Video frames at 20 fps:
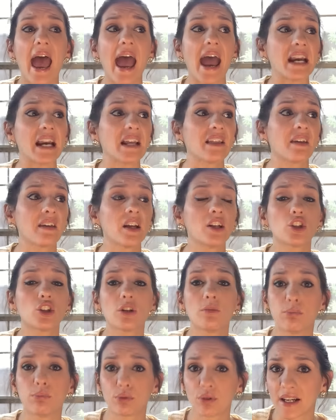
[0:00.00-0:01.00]
anything
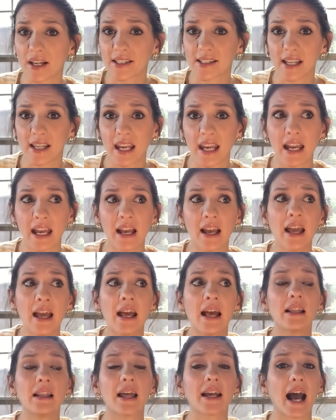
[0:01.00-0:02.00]
depressing.
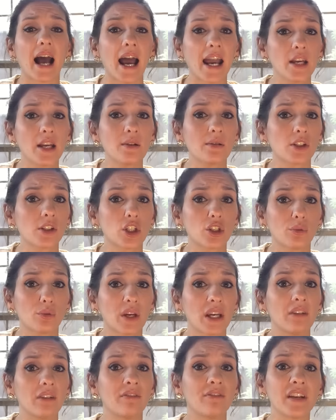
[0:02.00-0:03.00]
Like I used to
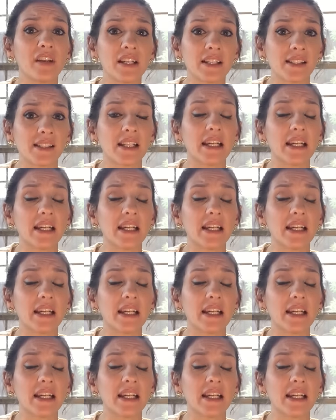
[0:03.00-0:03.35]
read V